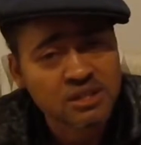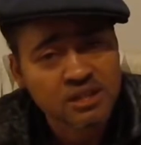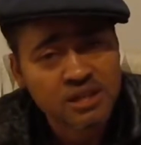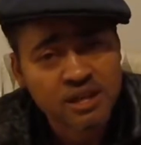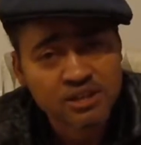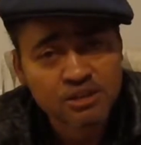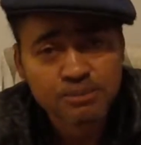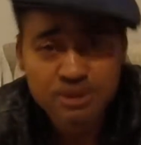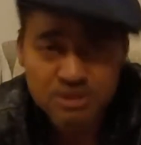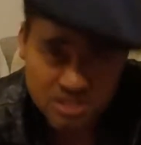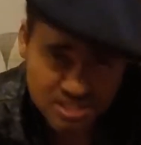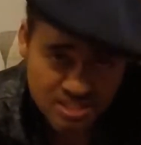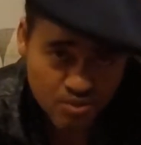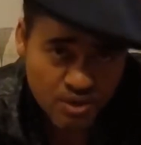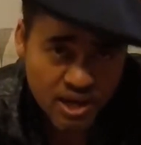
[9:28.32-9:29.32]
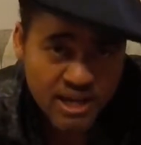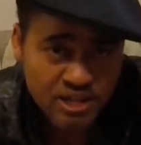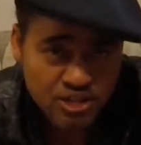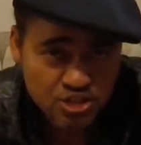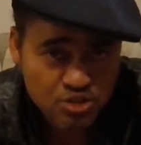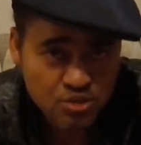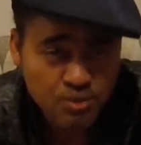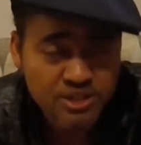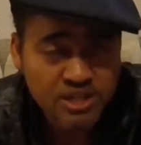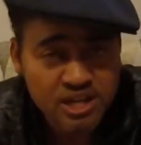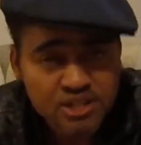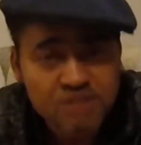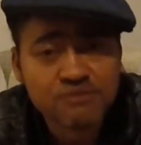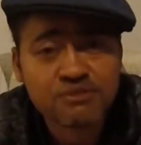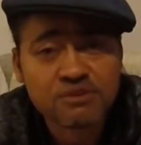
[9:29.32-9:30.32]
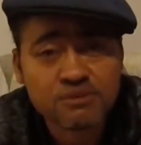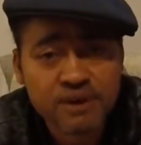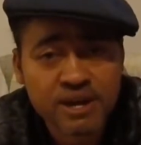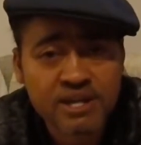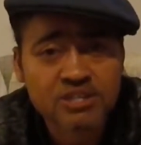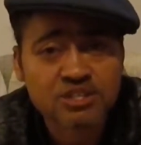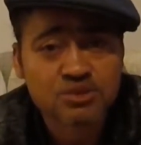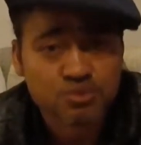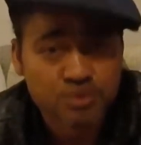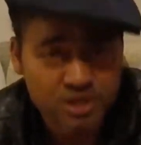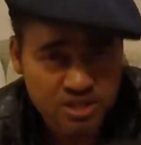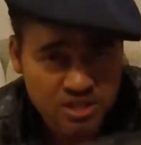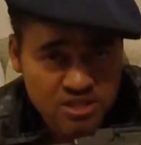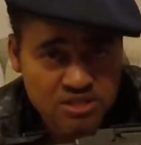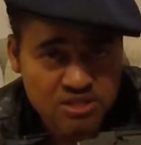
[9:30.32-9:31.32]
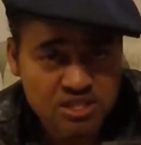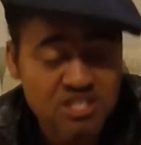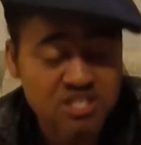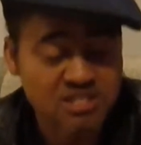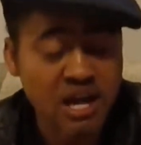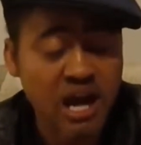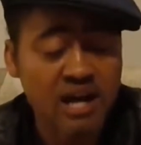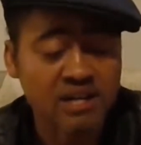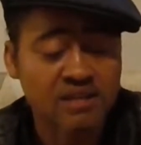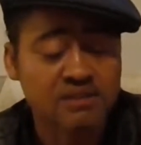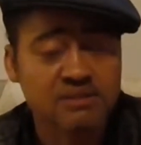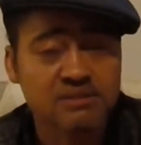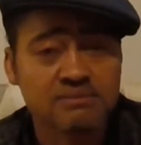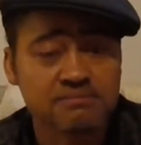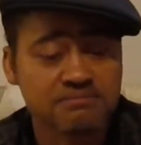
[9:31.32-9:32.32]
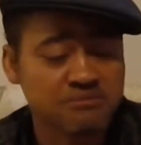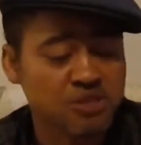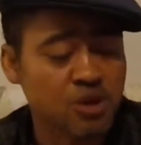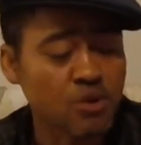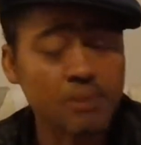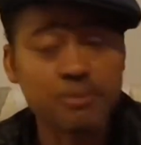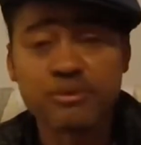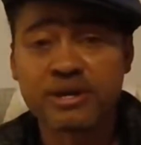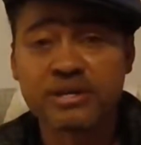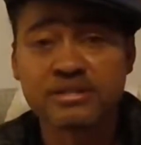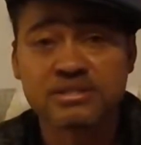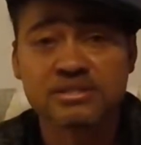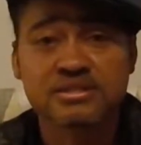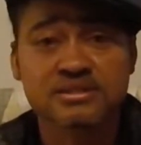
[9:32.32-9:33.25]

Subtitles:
and you'll be able to see what I could do with the 100 foot range with this stock. No upgrades.